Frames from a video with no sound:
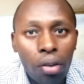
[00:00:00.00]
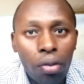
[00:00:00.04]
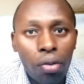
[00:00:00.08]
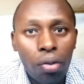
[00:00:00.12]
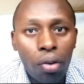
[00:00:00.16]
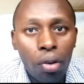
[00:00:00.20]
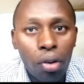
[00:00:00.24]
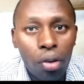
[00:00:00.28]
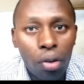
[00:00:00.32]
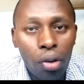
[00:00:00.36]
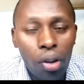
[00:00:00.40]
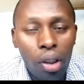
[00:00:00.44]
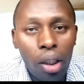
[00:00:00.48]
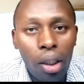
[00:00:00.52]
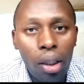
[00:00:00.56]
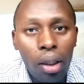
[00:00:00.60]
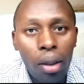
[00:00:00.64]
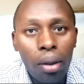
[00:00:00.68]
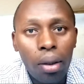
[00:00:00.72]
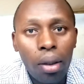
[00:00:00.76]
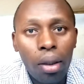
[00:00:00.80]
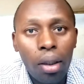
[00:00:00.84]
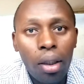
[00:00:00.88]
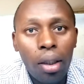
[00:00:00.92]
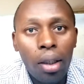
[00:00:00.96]
for today.
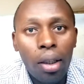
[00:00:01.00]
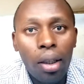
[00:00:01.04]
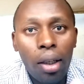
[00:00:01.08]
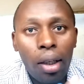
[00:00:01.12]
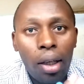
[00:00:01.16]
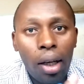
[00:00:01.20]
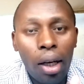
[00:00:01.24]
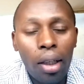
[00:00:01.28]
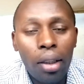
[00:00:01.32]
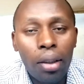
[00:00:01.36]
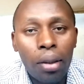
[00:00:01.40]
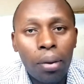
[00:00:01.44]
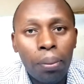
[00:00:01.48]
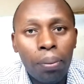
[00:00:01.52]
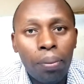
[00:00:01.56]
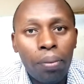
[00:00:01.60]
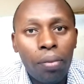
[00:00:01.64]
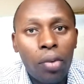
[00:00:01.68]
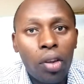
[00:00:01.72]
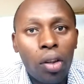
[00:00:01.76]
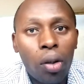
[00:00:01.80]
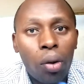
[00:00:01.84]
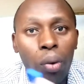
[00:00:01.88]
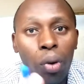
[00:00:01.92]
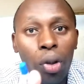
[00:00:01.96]
Guys,
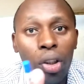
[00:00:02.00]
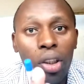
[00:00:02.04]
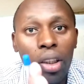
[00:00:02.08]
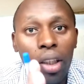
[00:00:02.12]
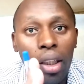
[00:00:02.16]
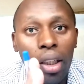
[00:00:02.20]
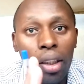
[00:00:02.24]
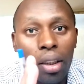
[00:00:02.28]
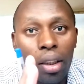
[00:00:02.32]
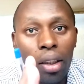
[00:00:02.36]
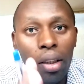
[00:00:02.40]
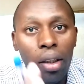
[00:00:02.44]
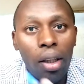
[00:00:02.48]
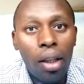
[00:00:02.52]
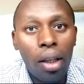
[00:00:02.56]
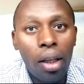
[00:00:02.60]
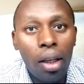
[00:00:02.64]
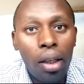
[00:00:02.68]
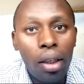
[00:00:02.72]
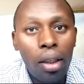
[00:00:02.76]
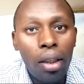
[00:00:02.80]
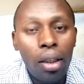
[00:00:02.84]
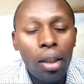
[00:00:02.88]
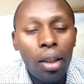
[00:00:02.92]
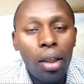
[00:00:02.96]
watch until the
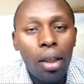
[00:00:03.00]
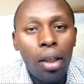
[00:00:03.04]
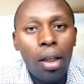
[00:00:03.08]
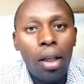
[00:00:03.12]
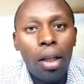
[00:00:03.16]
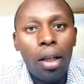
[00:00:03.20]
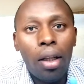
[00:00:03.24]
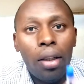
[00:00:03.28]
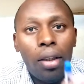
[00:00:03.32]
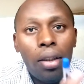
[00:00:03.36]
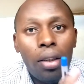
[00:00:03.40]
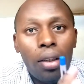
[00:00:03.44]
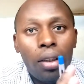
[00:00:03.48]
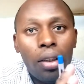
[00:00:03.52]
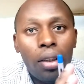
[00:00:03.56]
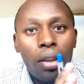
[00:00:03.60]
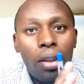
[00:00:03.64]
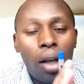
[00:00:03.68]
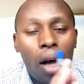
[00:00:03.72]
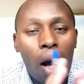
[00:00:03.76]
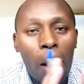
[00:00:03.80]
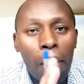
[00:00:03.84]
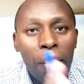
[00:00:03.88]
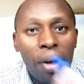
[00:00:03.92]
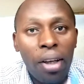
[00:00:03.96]
end. This is
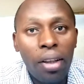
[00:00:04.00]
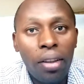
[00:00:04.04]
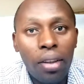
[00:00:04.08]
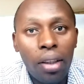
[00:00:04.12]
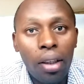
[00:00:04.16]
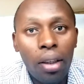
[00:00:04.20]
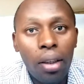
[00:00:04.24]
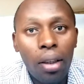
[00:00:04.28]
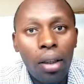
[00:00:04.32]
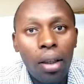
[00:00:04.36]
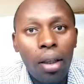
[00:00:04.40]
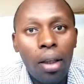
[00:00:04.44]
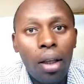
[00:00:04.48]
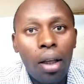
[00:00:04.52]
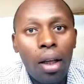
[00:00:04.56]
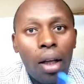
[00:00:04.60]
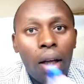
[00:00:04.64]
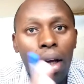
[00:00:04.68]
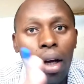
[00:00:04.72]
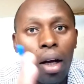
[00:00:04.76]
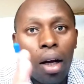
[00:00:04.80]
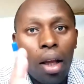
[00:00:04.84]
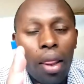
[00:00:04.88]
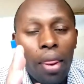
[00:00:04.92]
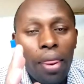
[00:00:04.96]
amazing.
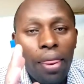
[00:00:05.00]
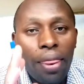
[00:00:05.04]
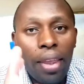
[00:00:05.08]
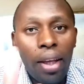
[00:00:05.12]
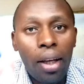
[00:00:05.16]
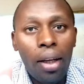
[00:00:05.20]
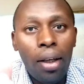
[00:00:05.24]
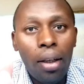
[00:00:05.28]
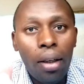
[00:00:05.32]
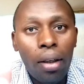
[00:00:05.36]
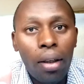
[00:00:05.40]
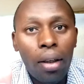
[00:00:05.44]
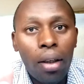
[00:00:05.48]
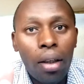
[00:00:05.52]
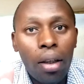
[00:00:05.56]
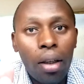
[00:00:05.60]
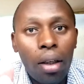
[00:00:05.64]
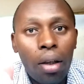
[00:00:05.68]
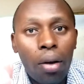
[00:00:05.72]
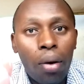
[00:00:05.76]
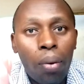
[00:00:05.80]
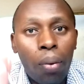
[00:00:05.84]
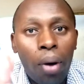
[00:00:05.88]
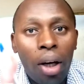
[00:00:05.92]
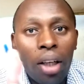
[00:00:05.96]
Then
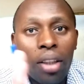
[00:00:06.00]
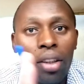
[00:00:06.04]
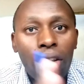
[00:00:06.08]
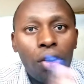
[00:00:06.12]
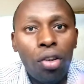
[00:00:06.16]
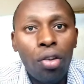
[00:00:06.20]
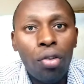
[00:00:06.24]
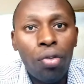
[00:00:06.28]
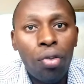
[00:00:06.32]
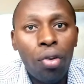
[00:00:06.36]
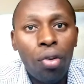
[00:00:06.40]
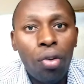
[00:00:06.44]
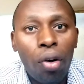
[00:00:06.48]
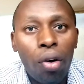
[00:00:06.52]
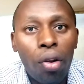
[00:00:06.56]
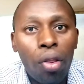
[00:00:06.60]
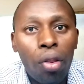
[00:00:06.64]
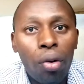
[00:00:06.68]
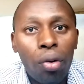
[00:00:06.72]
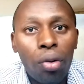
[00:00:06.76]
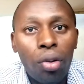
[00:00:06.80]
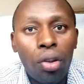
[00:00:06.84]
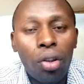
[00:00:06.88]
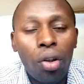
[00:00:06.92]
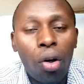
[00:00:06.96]
once you follow
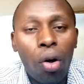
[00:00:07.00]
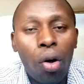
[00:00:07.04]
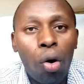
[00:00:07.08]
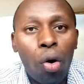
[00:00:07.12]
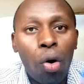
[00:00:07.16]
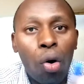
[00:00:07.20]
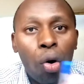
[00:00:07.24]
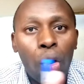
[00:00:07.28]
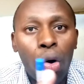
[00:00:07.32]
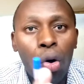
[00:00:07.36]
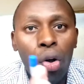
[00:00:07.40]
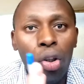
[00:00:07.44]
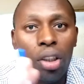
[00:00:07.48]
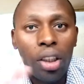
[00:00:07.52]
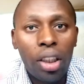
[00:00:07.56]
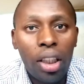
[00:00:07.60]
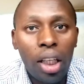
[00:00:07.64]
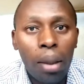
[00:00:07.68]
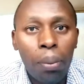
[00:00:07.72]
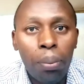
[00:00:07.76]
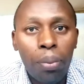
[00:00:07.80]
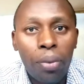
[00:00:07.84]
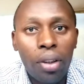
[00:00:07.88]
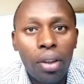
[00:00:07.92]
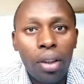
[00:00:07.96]
those all
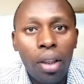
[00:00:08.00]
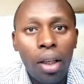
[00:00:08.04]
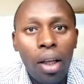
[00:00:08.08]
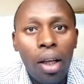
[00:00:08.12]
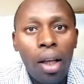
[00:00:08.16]
steps,